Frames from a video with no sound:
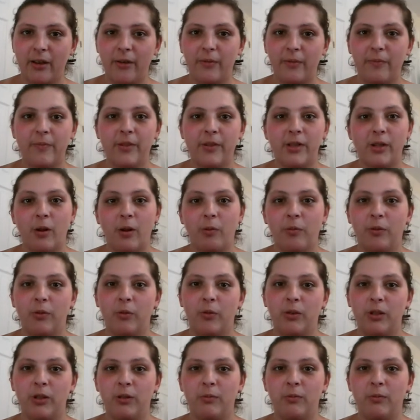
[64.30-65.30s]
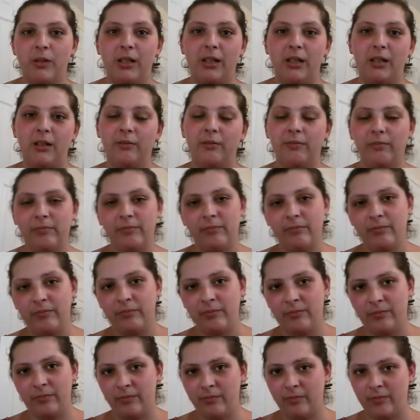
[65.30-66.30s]
So I'm going to be
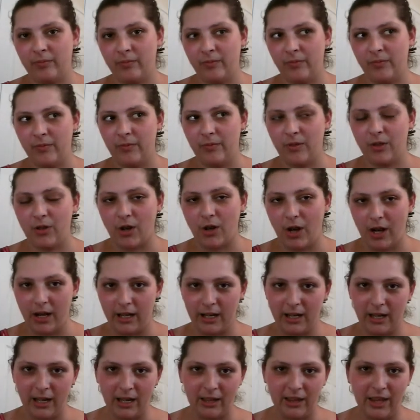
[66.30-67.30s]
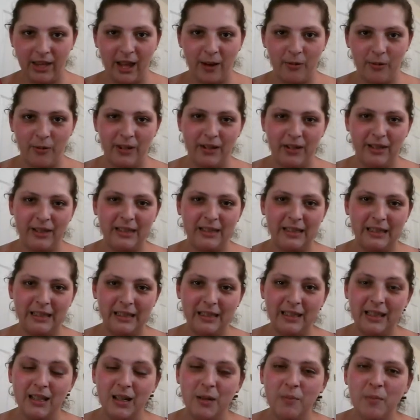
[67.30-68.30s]
trying to get that one,
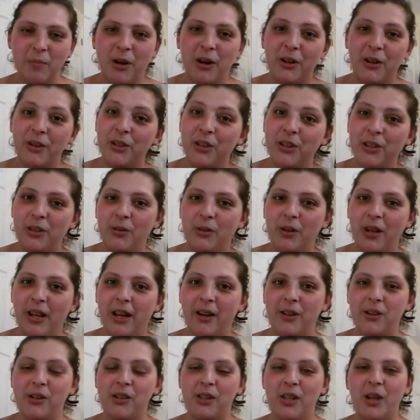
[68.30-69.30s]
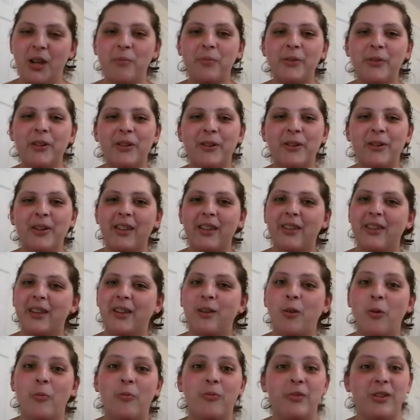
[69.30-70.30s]
part 2, to actually upload, and then
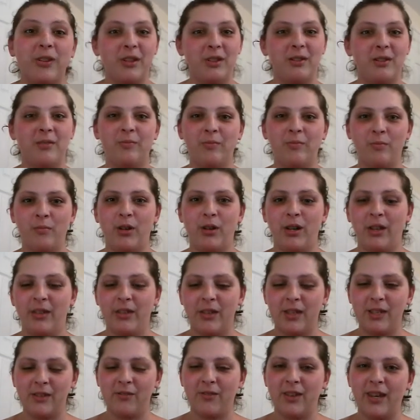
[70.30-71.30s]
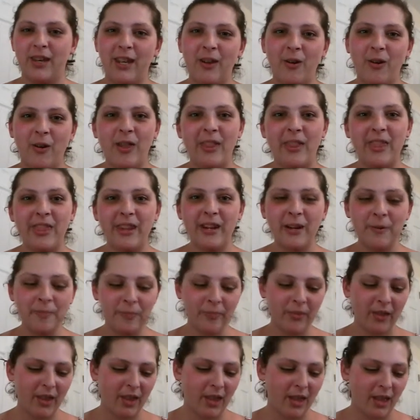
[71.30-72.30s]
hopefully putting this video out there.
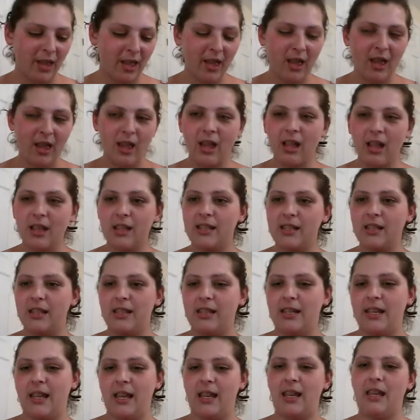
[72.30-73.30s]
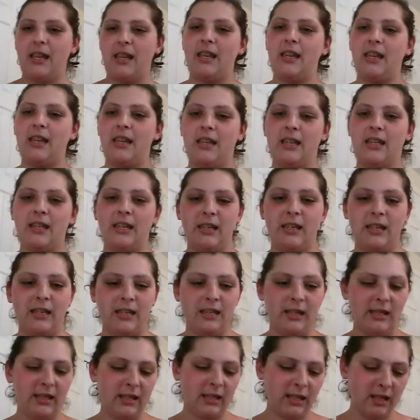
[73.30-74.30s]
Today
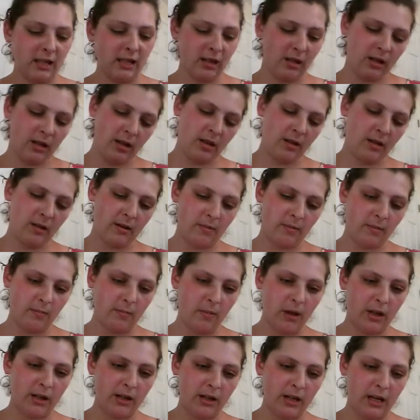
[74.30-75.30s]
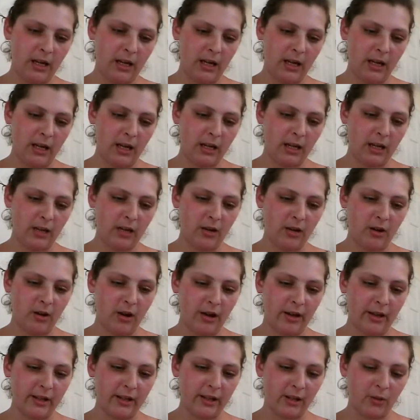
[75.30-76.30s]
is Monday,
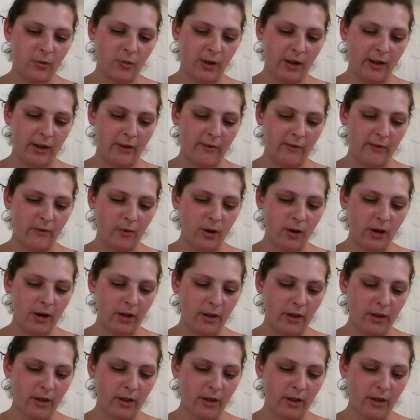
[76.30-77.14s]
August 24th,